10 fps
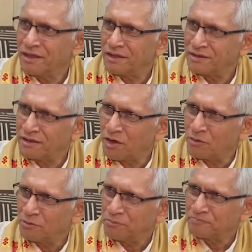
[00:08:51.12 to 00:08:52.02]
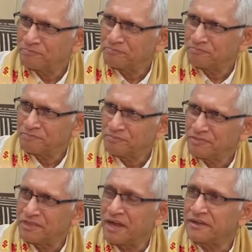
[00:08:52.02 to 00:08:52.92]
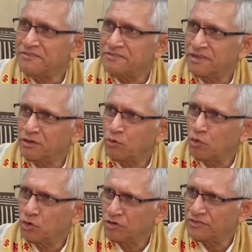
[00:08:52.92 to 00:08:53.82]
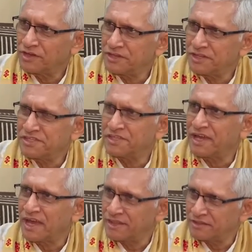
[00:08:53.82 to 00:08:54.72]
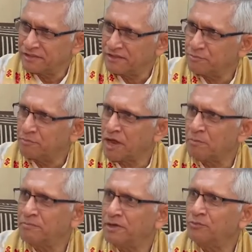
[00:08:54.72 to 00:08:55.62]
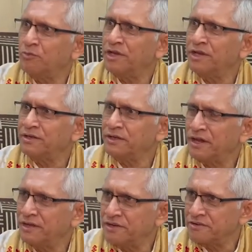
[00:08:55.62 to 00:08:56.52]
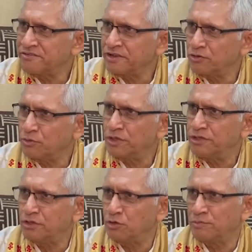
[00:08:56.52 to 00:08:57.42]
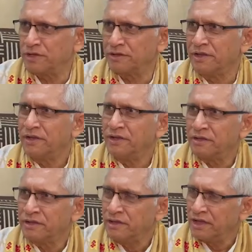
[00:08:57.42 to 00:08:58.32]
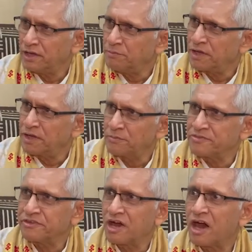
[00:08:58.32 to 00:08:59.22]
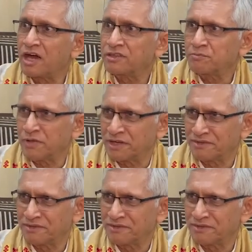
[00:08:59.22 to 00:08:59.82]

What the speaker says: Now, that is the core of the teaching, and this Brahman, when it enters into a human, it becomes Atman.